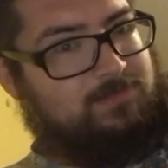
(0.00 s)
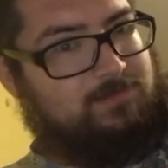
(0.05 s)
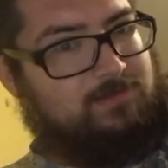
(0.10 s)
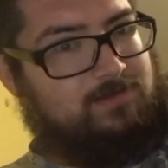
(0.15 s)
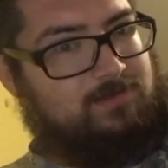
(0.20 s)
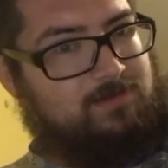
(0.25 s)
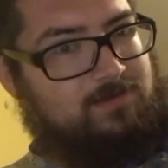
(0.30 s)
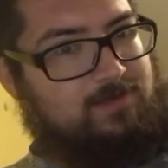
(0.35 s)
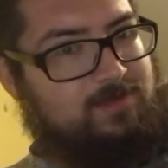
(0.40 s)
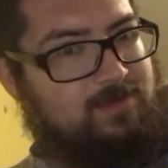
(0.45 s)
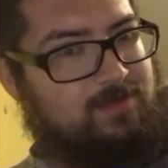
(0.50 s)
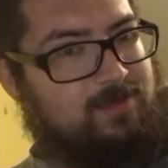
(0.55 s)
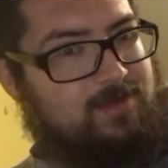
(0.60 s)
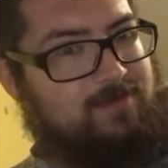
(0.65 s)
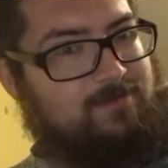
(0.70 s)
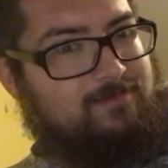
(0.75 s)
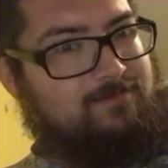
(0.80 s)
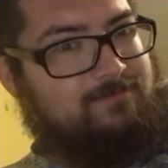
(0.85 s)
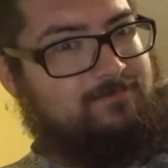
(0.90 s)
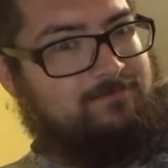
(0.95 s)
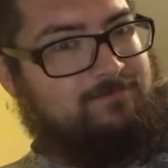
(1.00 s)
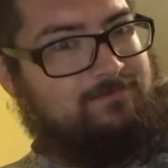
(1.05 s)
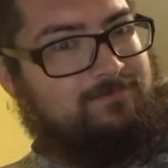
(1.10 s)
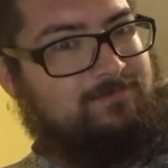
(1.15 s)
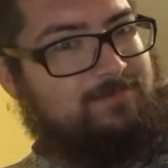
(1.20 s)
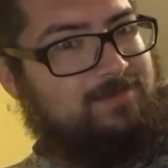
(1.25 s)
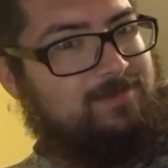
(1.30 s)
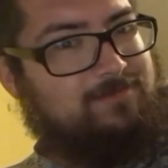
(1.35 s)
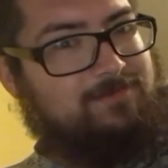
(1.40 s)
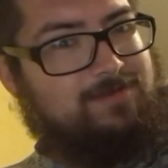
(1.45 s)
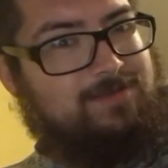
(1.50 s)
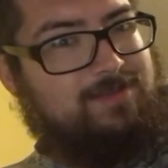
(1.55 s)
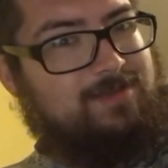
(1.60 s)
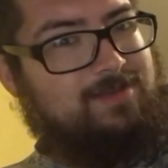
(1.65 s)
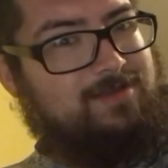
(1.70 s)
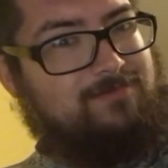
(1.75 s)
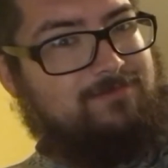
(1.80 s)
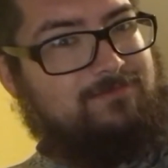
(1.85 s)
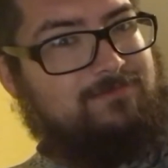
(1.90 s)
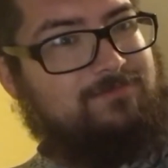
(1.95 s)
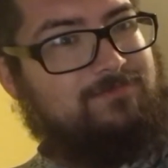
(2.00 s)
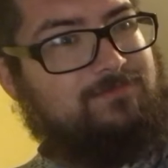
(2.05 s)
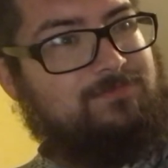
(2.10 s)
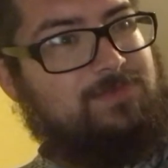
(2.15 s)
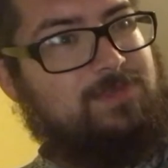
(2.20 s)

so yeah, it would, um,